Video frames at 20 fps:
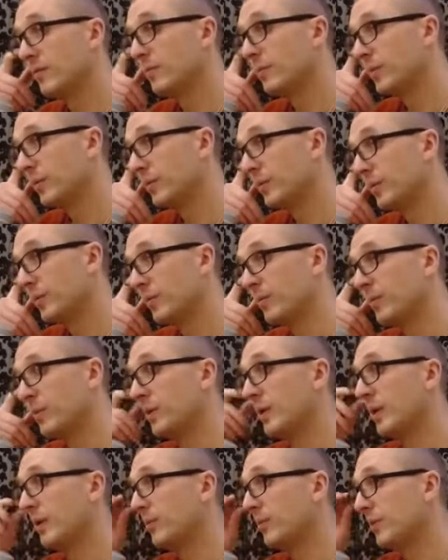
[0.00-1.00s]
People
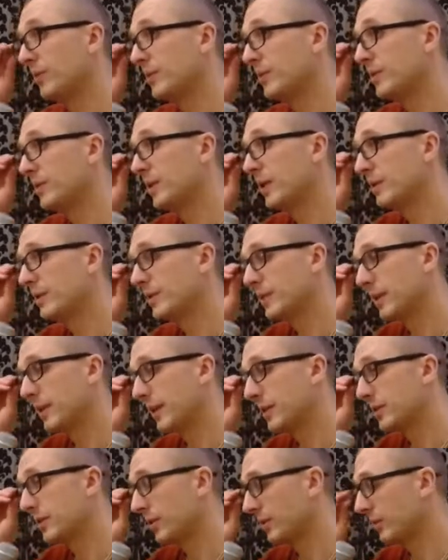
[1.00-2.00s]
become obsessed
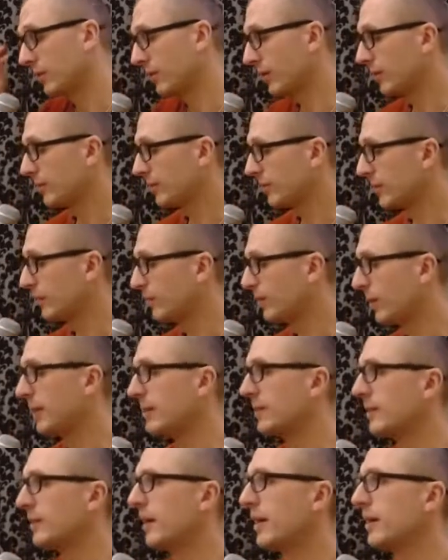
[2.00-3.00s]
actually often
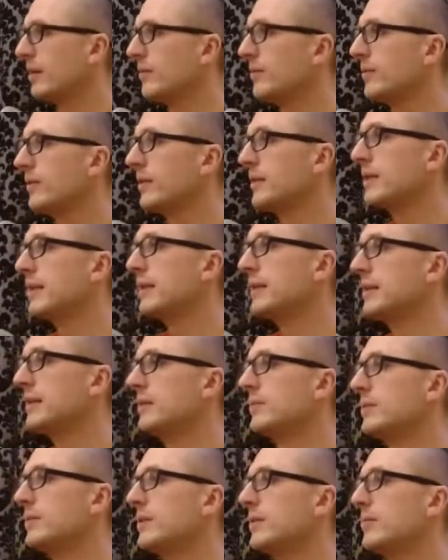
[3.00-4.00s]
by anything that
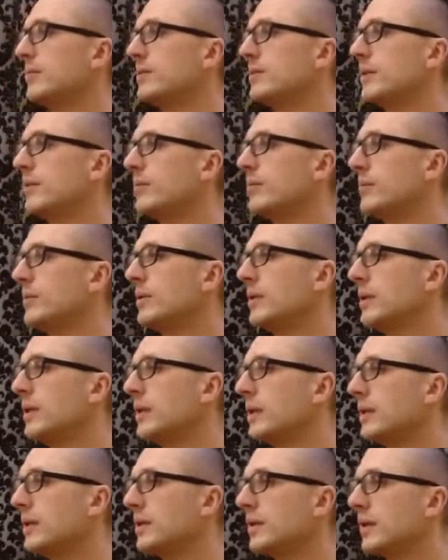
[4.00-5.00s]
gives them some
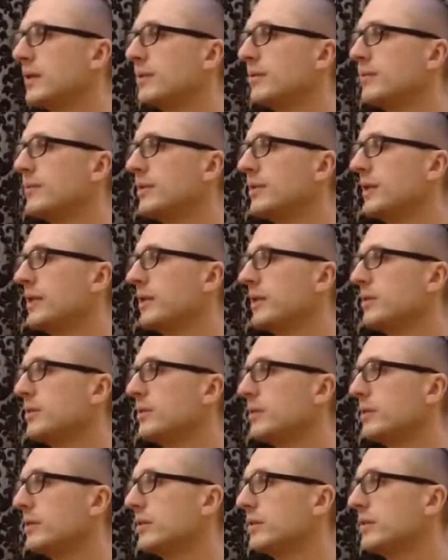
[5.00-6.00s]

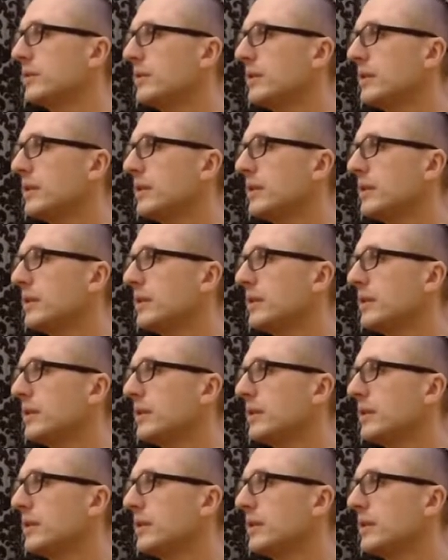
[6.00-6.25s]
gratification.